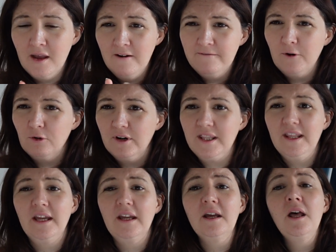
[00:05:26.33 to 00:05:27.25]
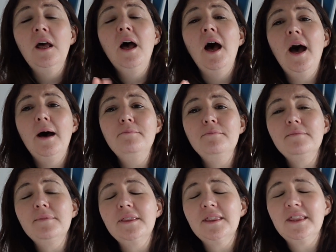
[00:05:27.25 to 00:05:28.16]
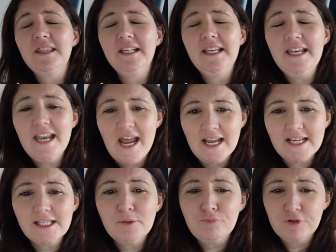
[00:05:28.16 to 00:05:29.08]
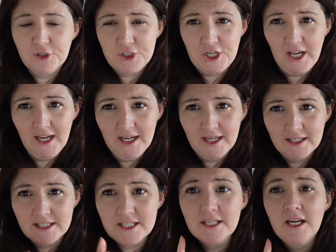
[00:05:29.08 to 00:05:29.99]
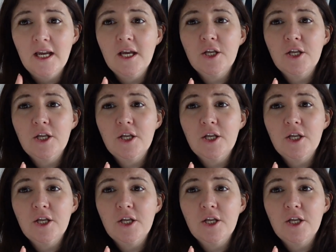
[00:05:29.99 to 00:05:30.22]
4 I think. The next project,